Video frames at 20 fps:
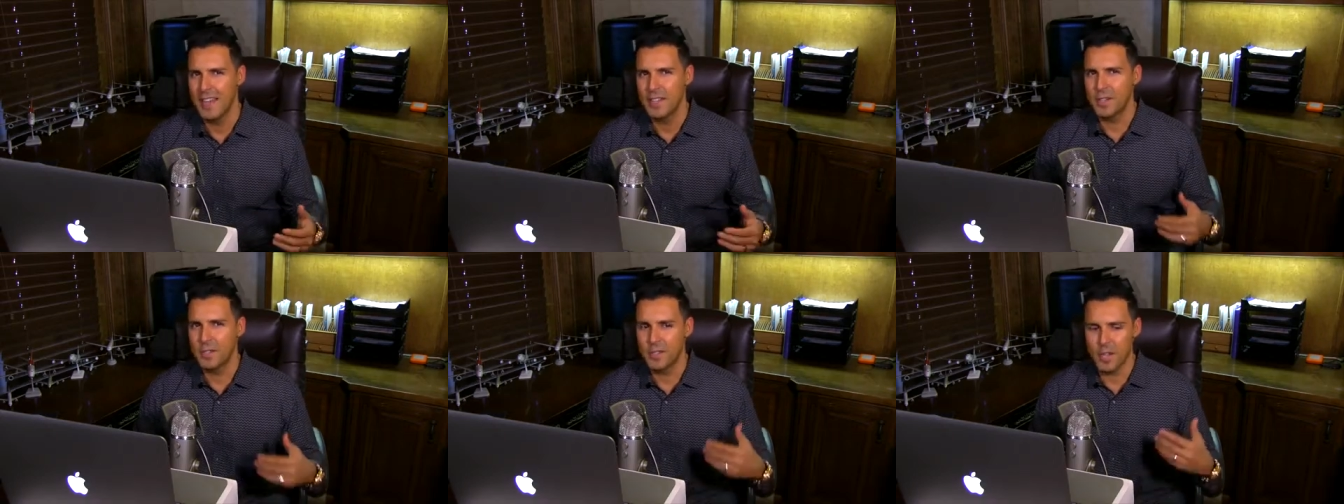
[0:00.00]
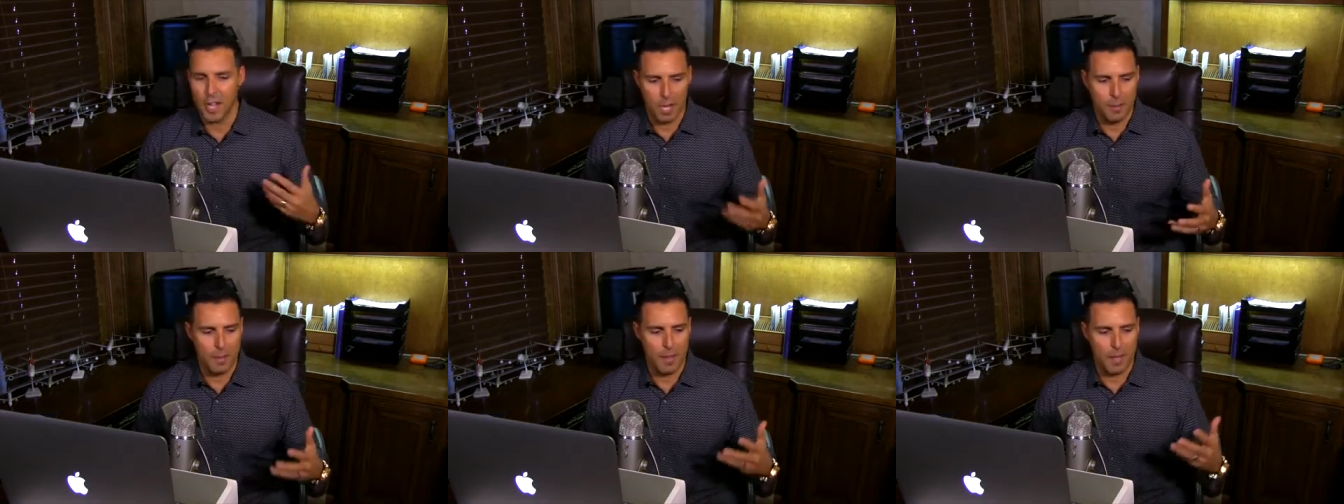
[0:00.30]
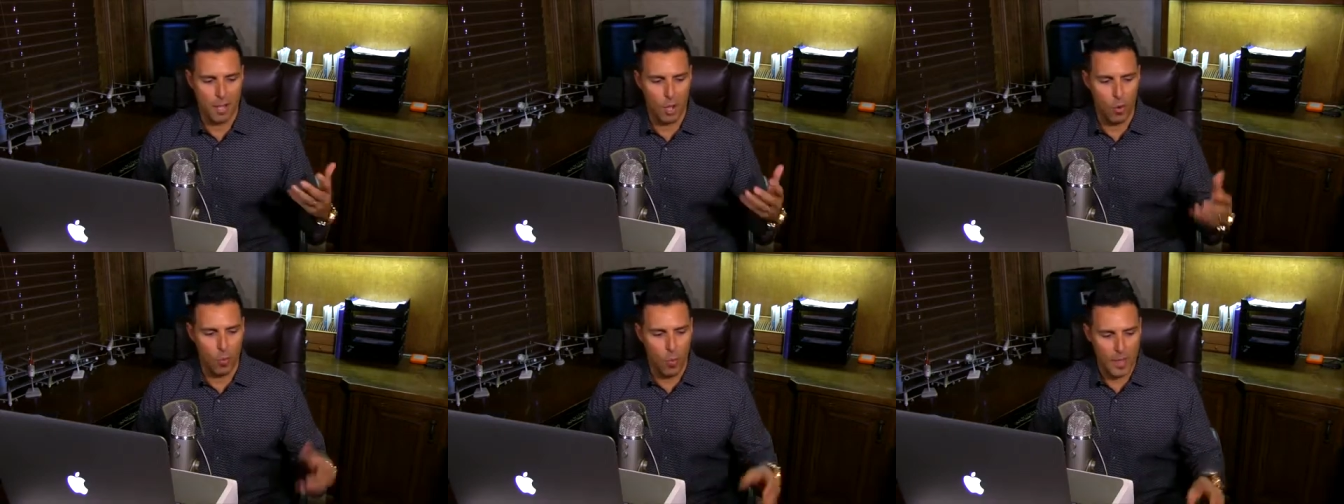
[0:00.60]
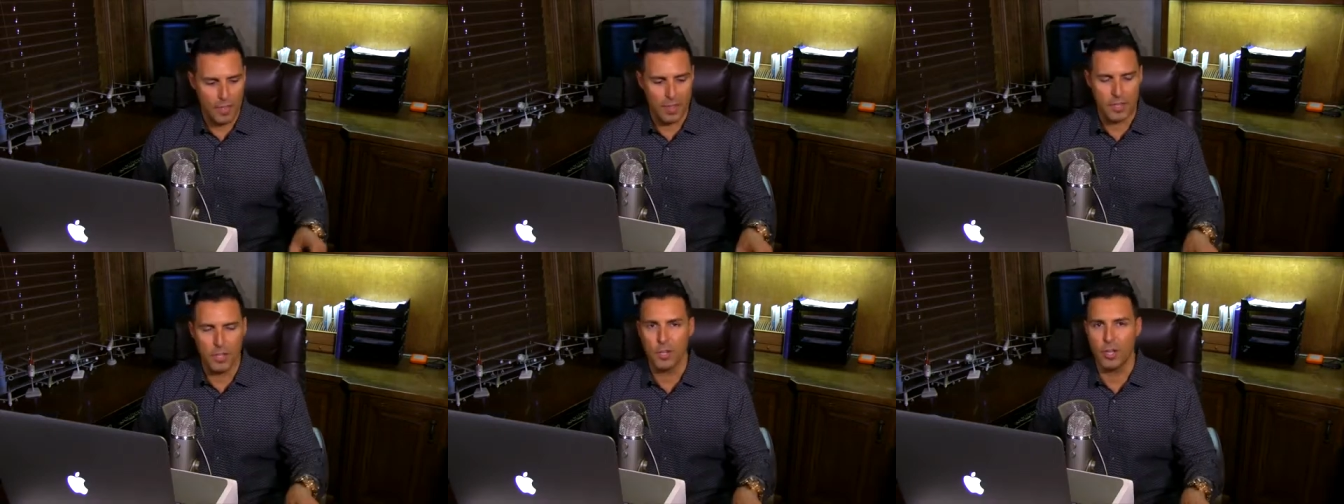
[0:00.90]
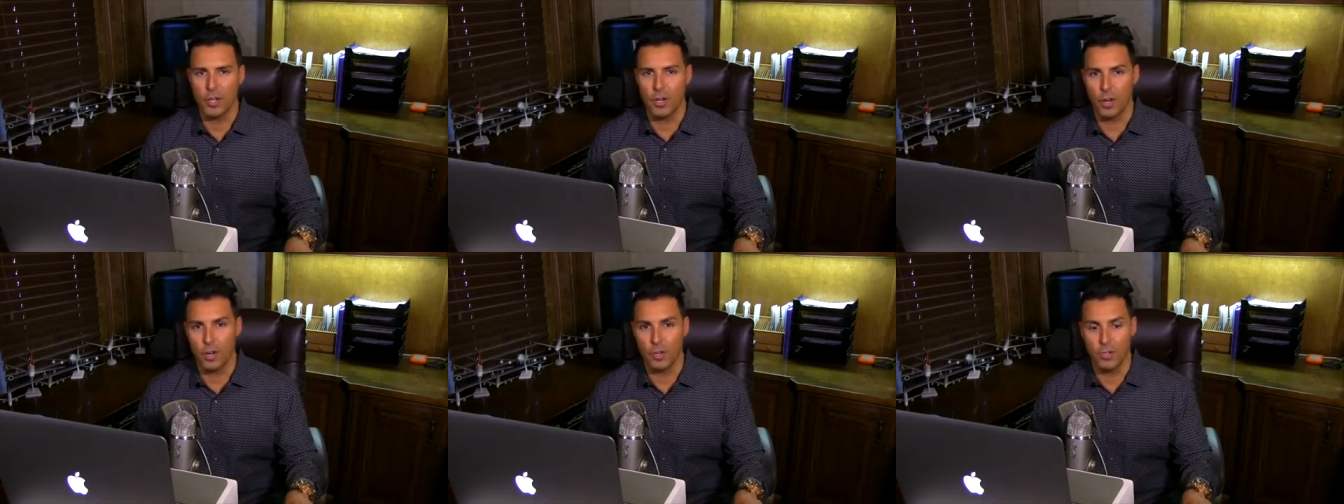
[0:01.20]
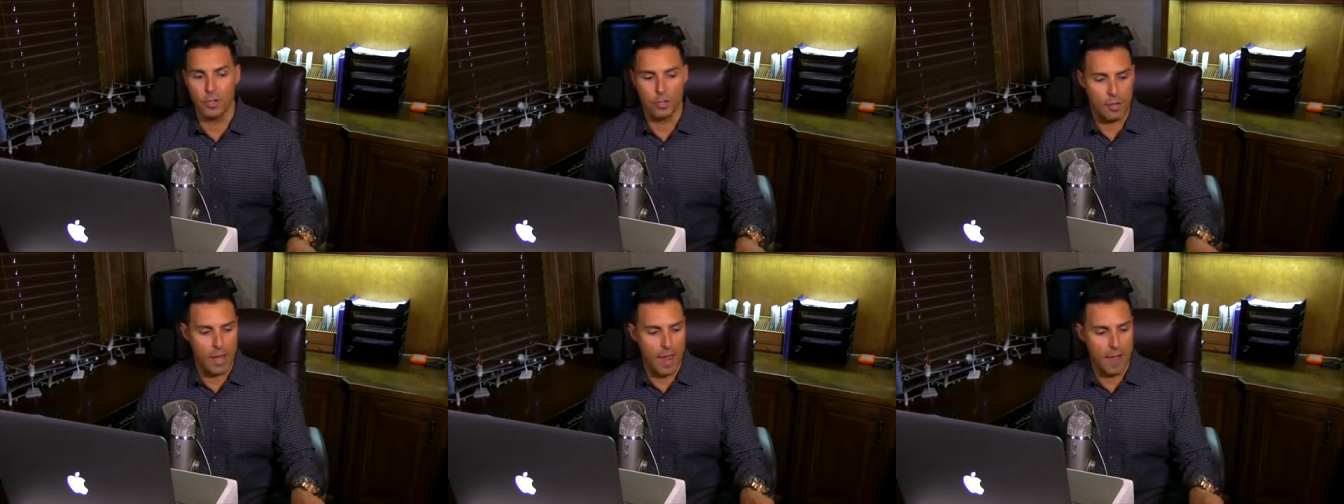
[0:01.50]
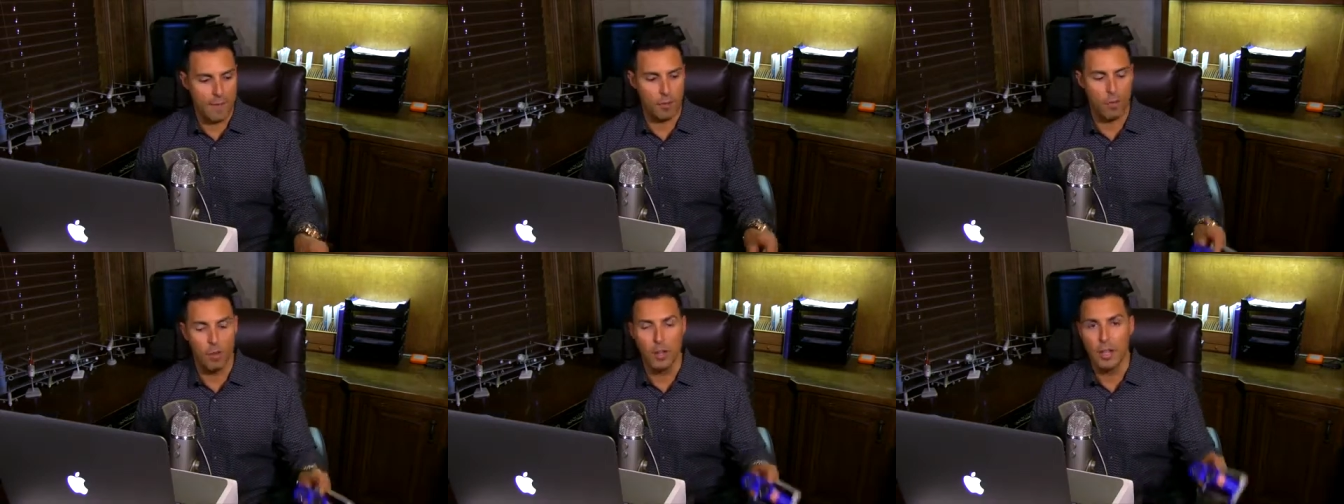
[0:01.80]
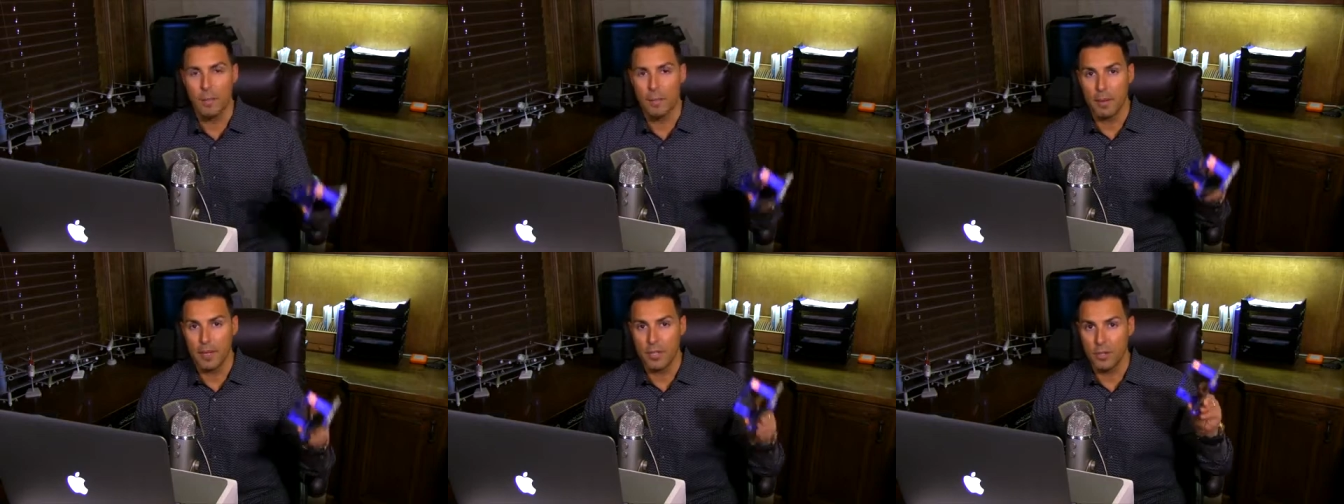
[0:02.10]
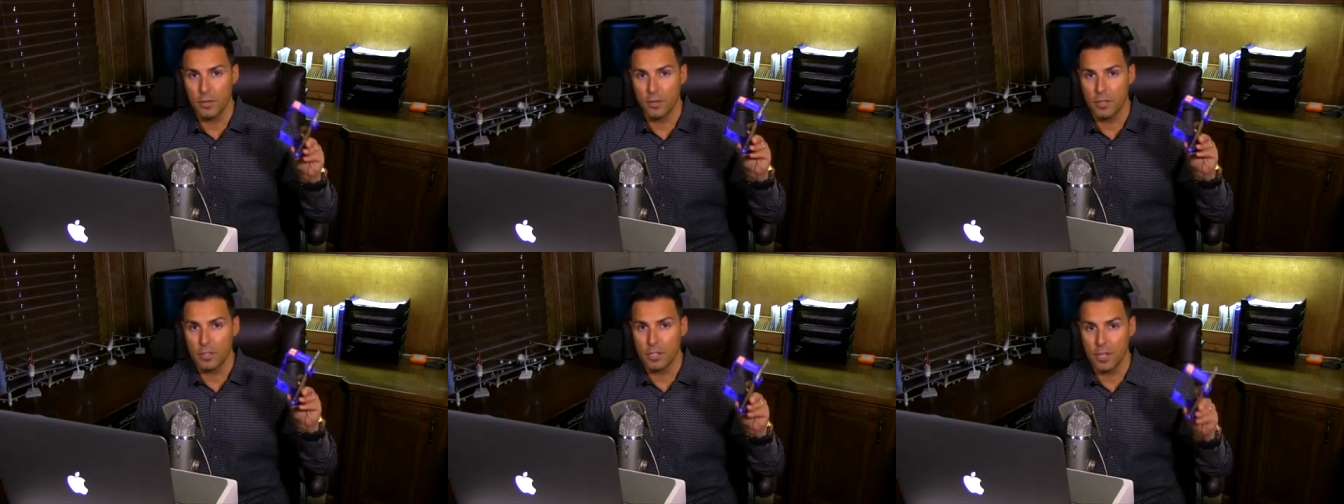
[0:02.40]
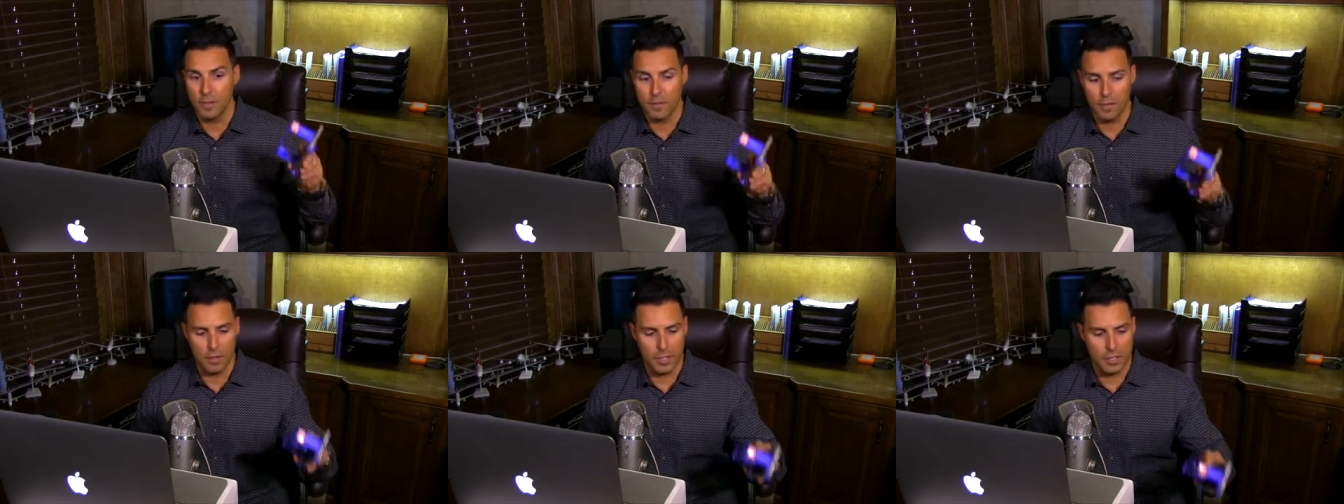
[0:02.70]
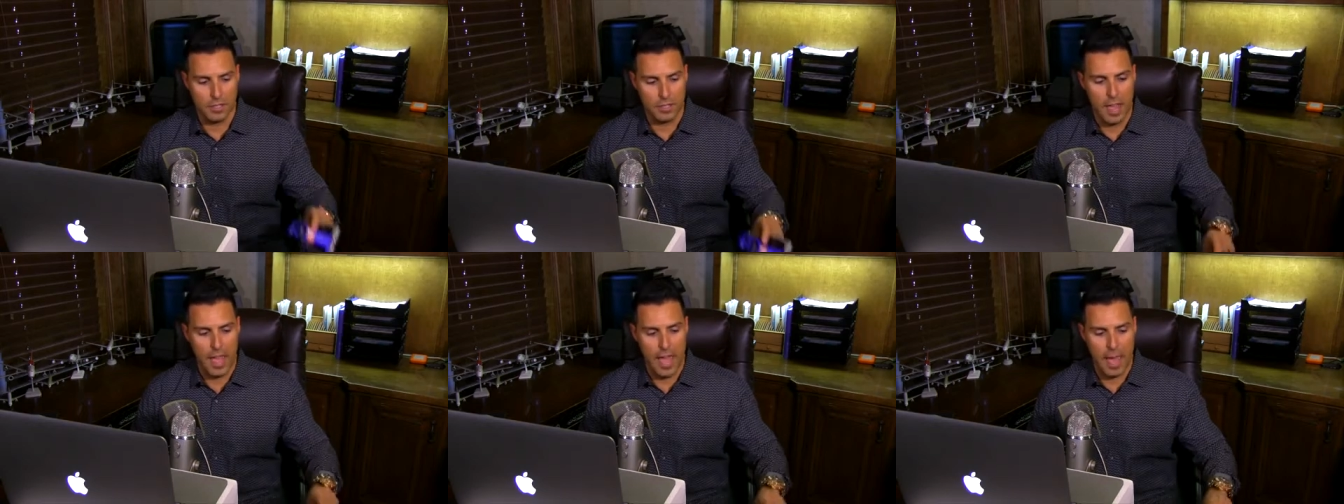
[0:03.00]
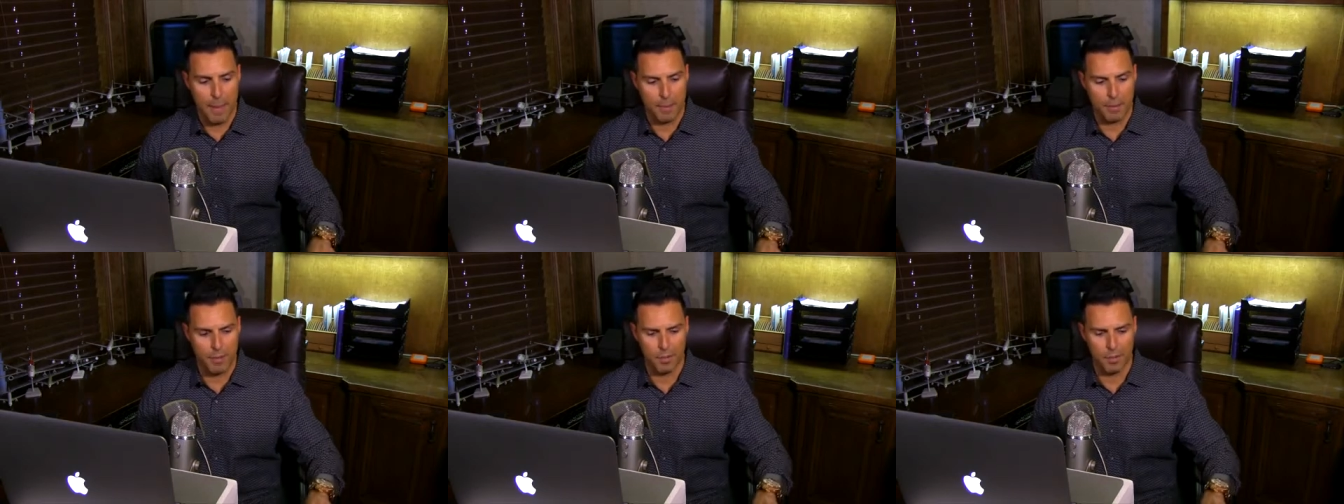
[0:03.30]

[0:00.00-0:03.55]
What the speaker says: Just talk about a way that you can earn travel by doing stuff on this app.